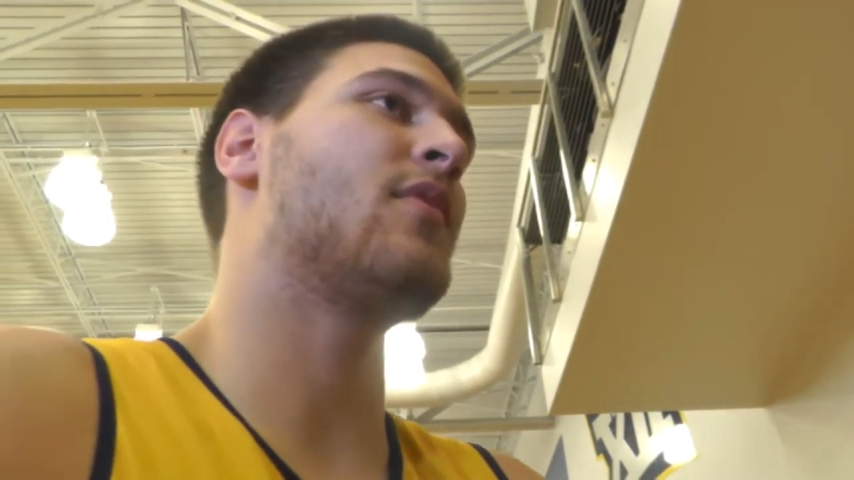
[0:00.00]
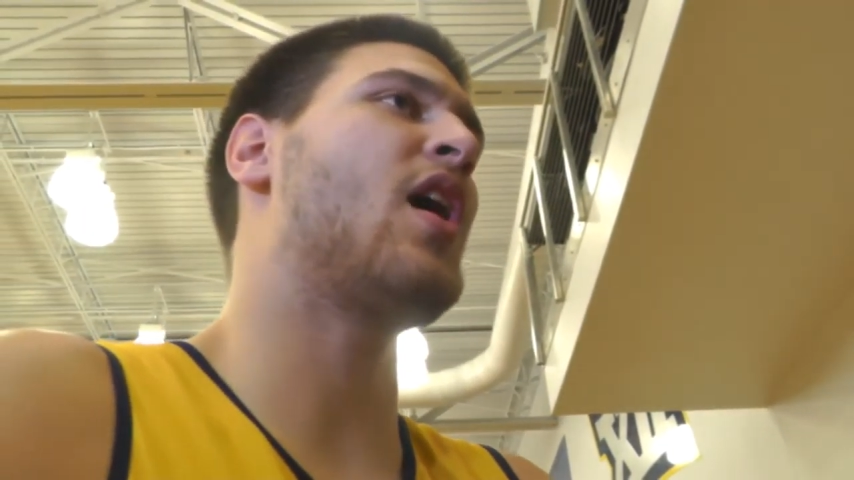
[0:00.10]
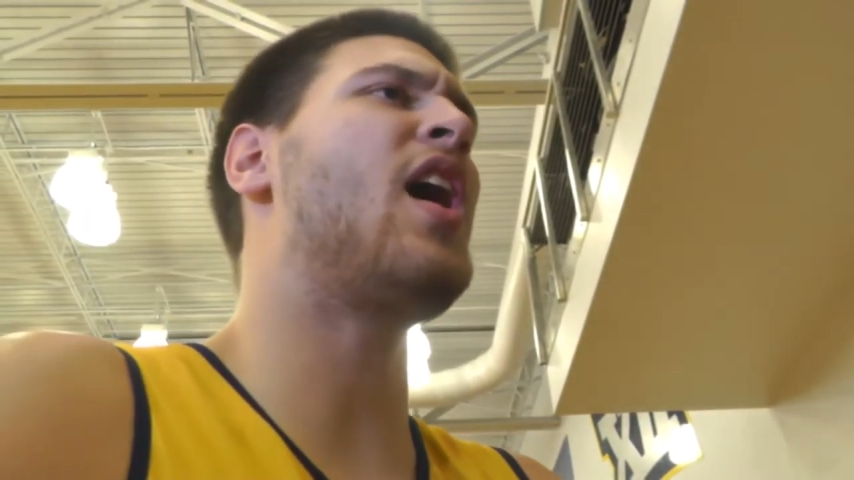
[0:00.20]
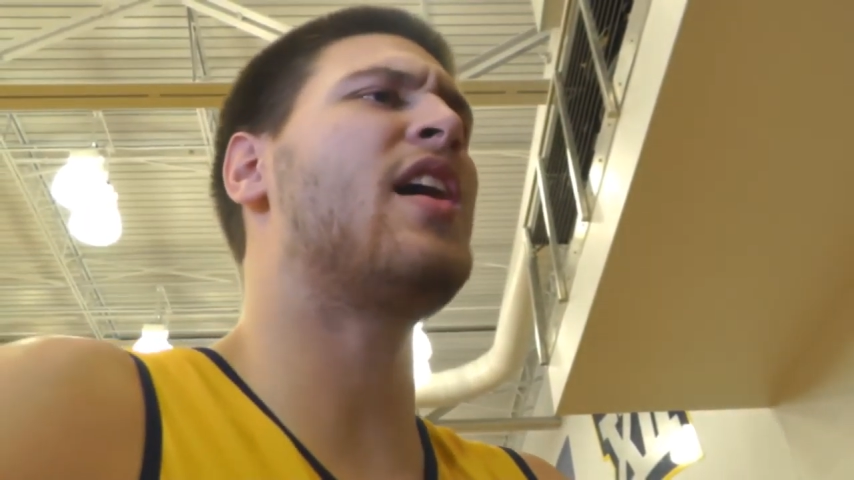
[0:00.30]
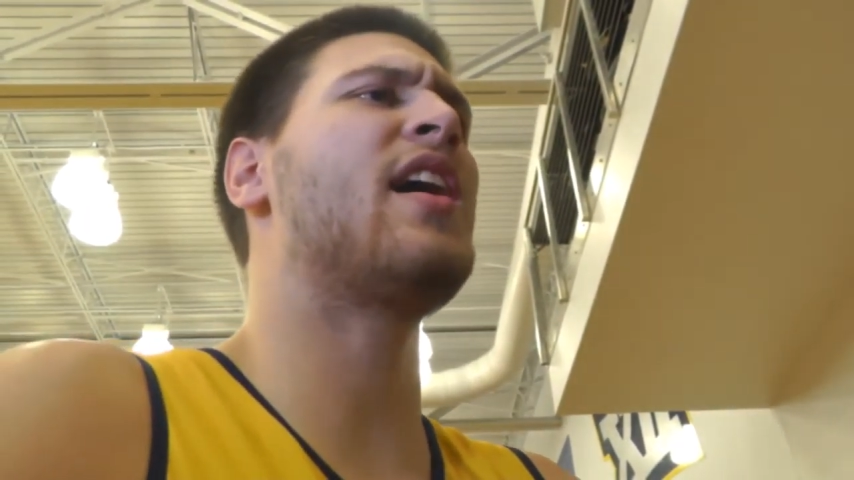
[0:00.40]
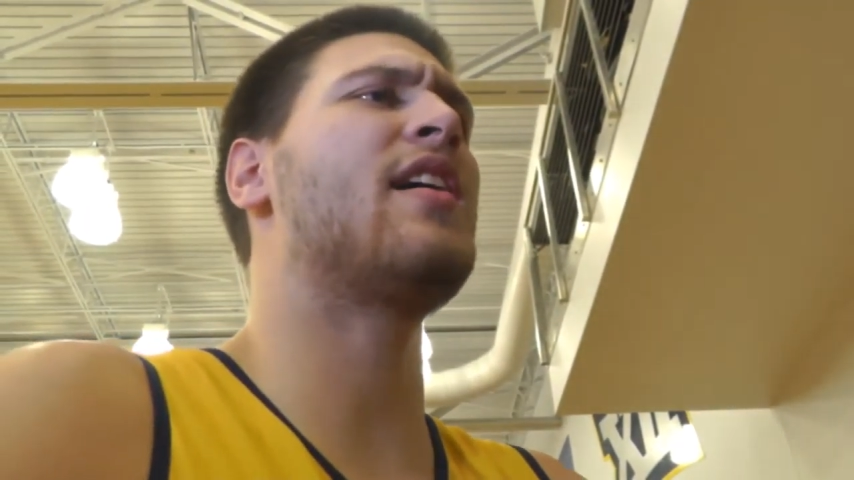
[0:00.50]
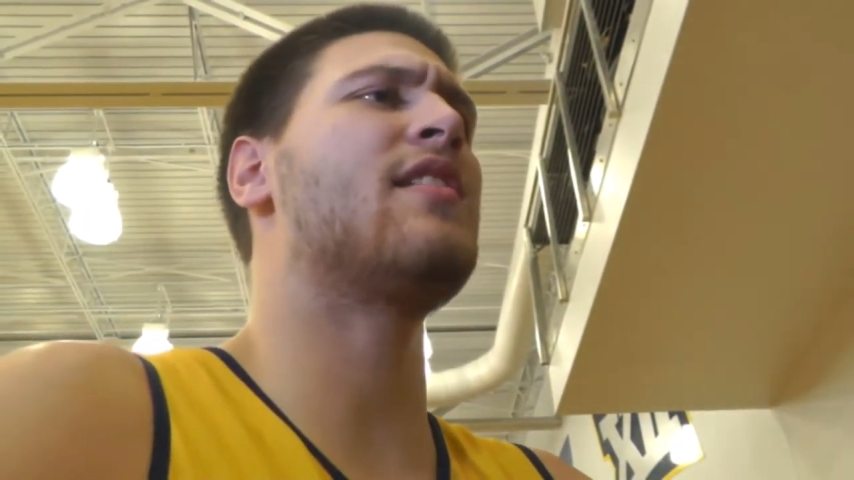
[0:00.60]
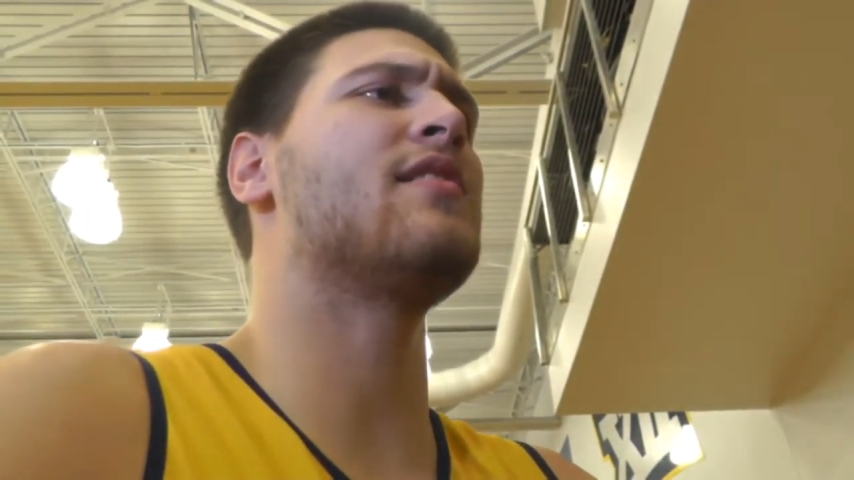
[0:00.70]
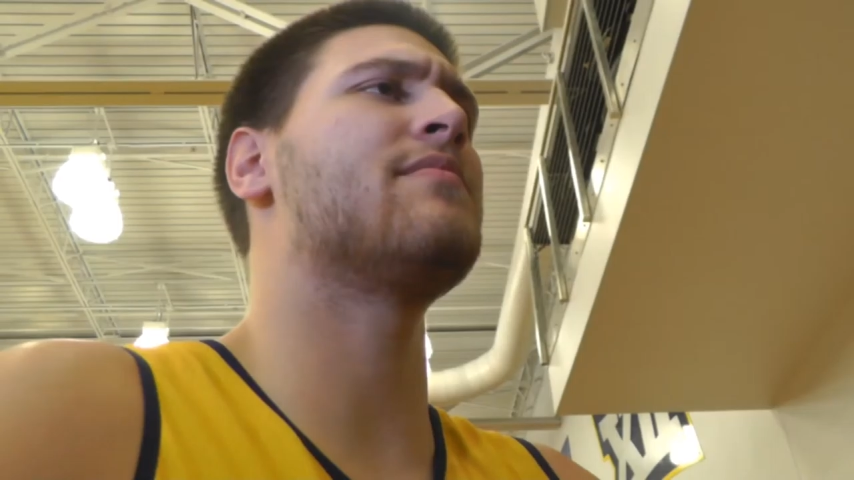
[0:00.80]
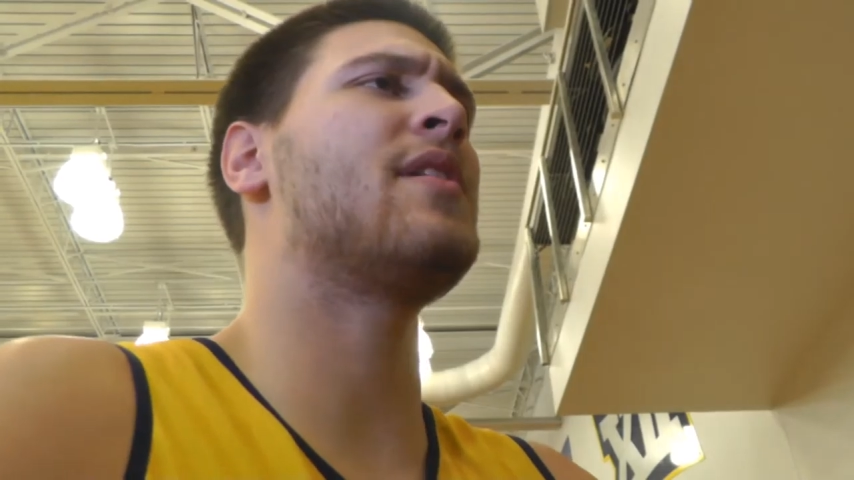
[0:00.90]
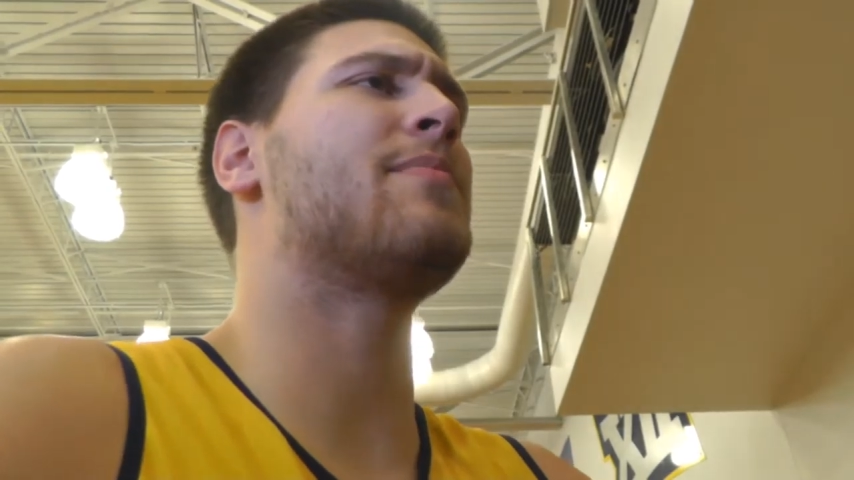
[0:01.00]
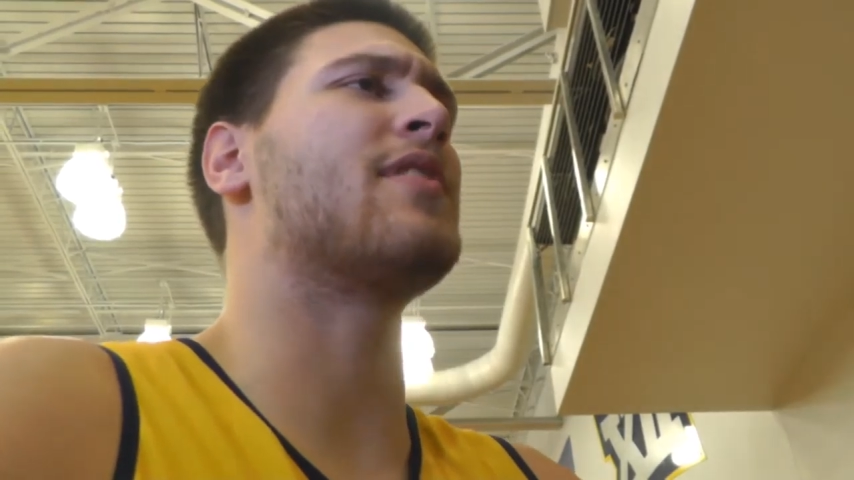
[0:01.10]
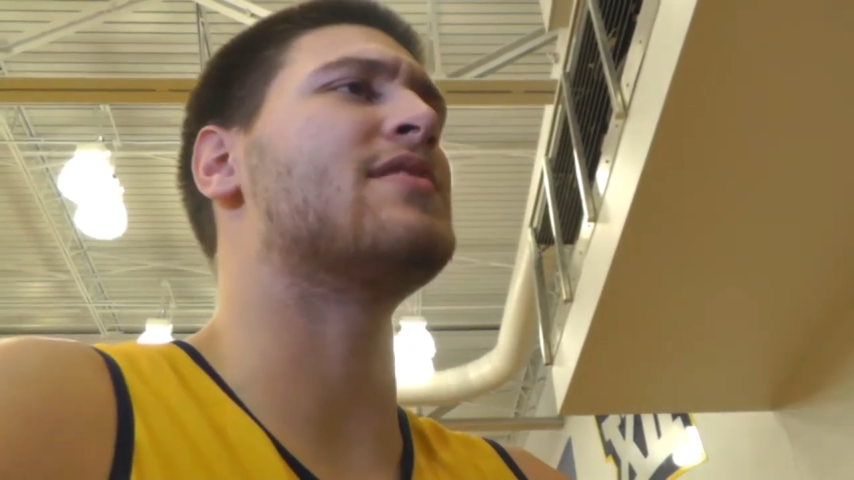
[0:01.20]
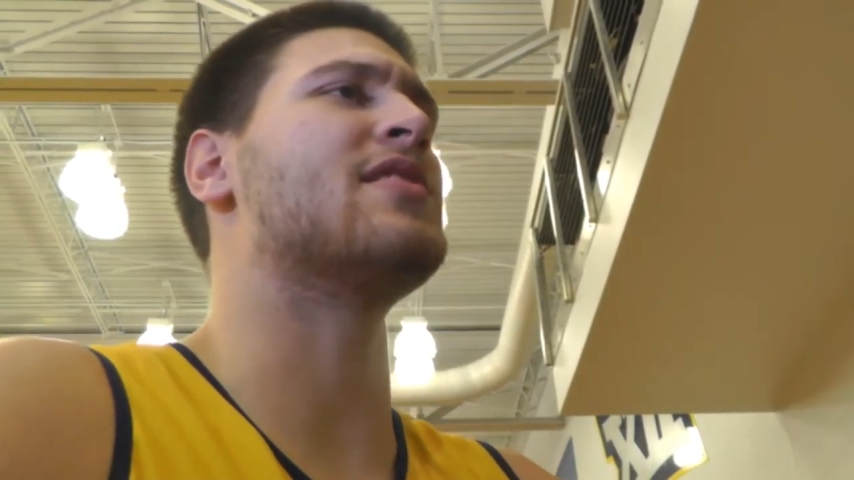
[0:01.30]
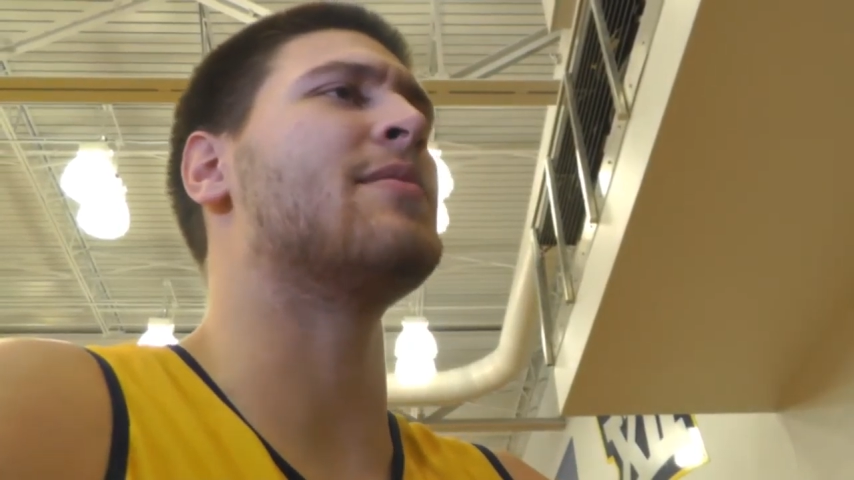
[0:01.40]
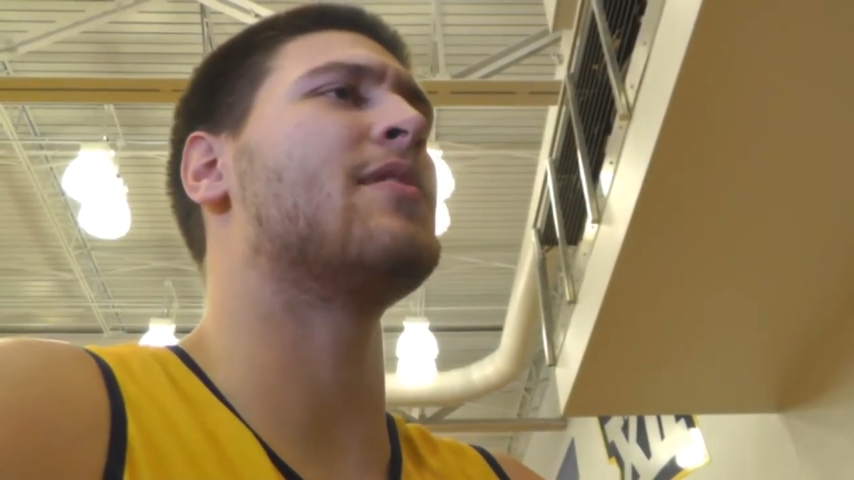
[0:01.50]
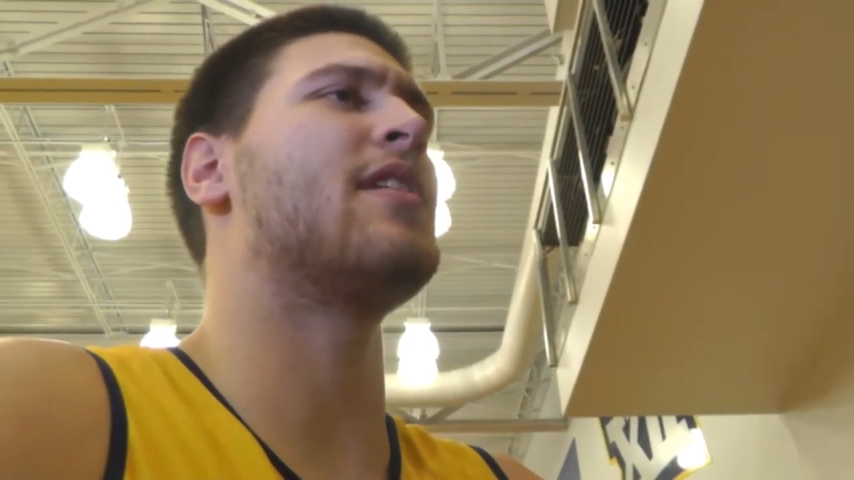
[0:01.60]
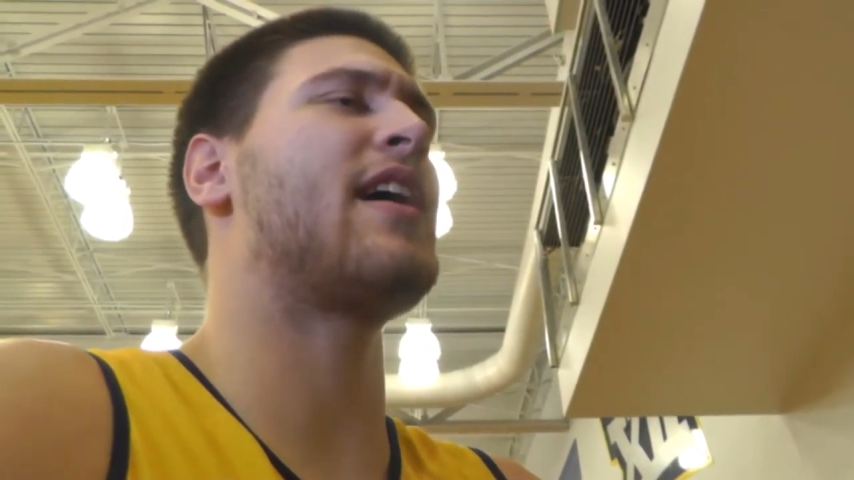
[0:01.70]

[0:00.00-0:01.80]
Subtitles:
Yeah, they're pretty similar.